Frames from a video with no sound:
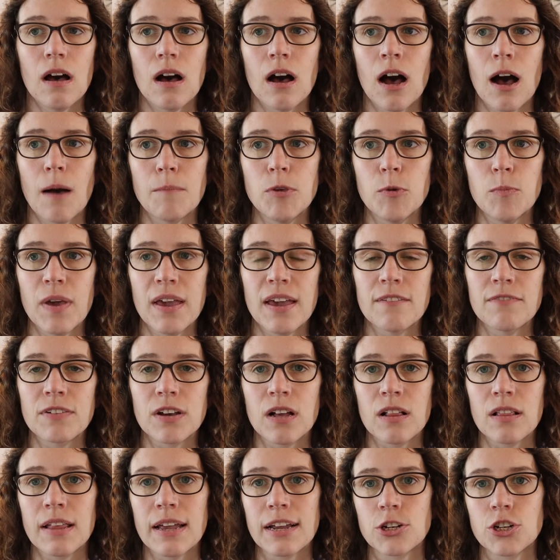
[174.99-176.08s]
You may have a
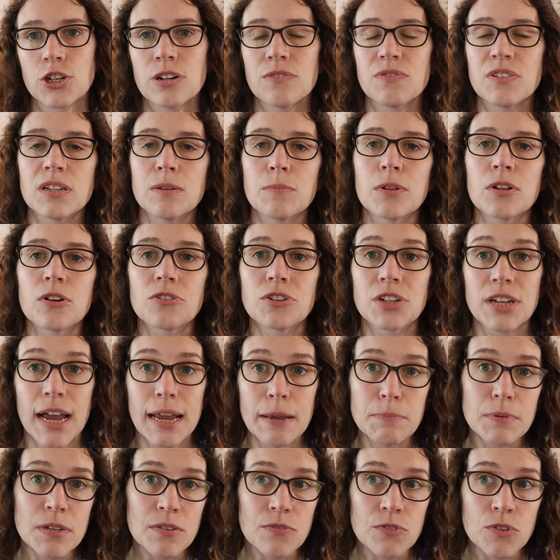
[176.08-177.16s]
collection of similar
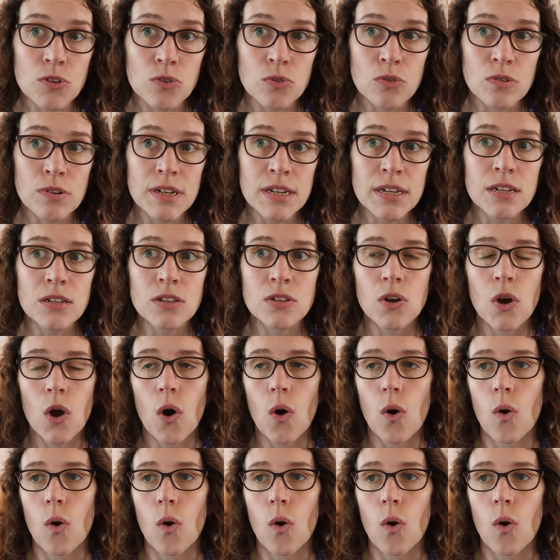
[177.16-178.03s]
types of stories